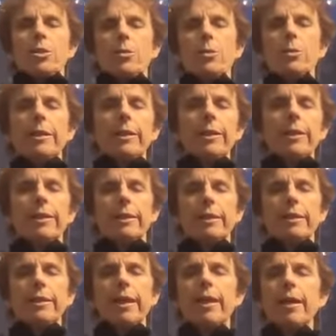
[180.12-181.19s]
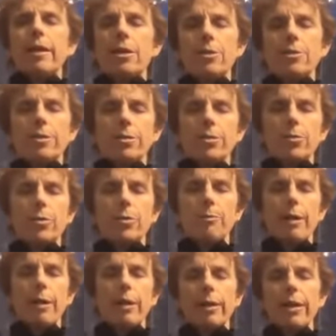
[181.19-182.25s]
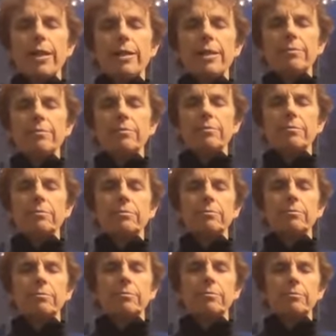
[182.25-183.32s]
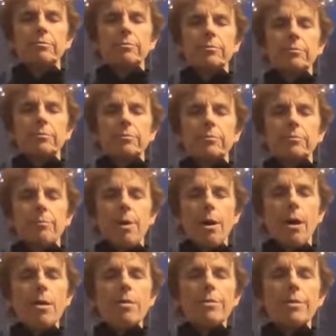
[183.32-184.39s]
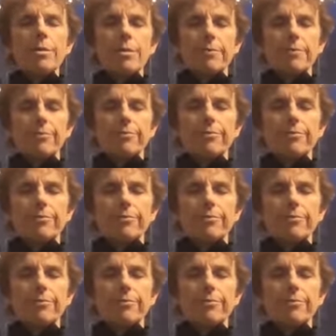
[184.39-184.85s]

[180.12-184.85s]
So we're going to inhale to the belly, pause,